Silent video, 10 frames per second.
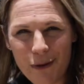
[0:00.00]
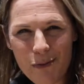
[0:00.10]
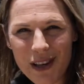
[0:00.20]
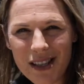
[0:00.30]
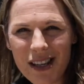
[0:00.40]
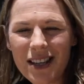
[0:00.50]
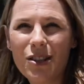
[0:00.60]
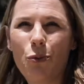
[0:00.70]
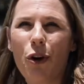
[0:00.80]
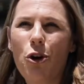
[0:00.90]
for
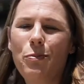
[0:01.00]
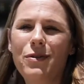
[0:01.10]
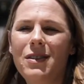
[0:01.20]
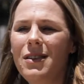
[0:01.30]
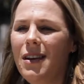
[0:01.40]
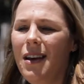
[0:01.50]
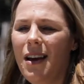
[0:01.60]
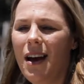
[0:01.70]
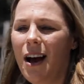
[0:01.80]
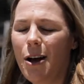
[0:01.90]
business. We're open
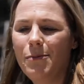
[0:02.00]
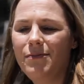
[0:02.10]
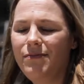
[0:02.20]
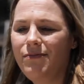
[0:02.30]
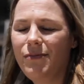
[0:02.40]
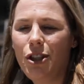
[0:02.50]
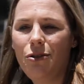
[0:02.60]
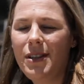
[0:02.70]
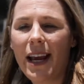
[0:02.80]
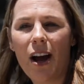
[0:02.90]

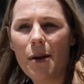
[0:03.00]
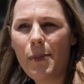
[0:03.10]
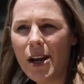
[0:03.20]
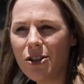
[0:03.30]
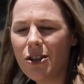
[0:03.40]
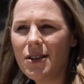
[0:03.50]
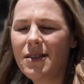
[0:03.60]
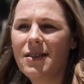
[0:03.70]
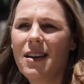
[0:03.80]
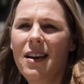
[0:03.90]
to take on
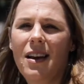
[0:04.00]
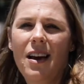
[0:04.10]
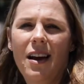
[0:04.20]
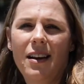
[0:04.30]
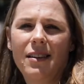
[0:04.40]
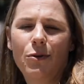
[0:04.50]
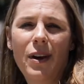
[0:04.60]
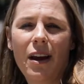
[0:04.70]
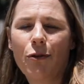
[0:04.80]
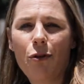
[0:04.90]
patients.
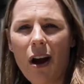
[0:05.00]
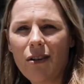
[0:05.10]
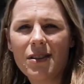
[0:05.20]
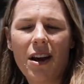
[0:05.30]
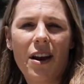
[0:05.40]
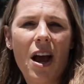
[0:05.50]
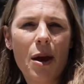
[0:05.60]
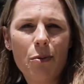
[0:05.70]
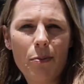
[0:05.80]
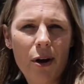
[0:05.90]
We have cryosauna,
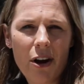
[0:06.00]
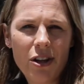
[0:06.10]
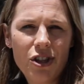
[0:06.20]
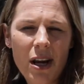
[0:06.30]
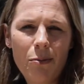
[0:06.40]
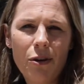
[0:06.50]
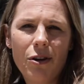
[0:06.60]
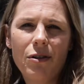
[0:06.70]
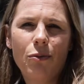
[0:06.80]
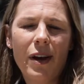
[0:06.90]
hyperbaric
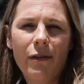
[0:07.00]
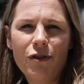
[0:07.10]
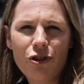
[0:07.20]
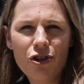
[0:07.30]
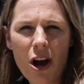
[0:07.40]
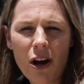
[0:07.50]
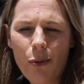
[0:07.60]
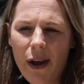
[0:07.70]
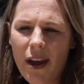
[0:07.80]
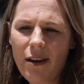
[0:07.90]
chamber, we have the
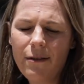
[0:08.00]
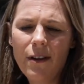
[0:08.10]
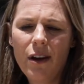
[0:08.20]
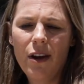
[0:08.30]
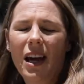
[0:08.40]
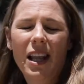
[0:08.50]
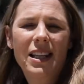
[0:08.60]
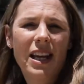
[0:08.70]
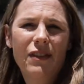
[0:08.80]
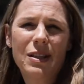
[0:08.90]
shockwave. I'd
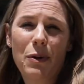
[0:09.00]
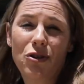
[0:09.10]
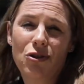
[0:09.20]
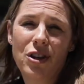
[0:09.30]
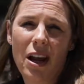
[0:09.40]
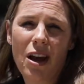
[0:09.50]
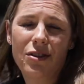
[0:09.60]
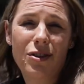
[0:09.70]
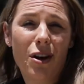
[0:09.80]
like to give a special shout out to